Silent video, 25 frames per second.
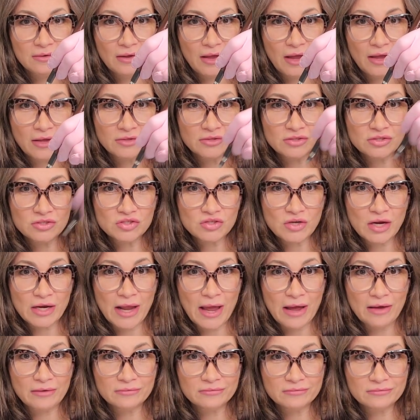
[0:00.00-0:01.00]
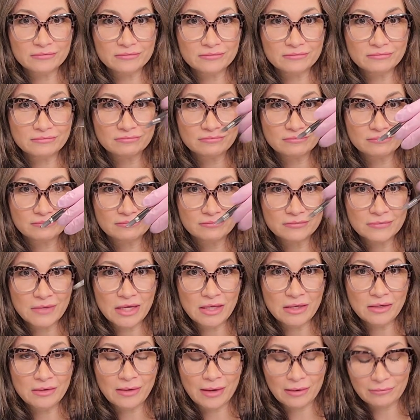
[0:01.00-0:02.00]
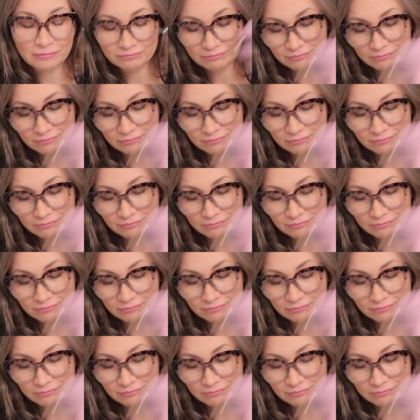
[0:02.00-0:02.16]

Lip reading: and straight out, in and out.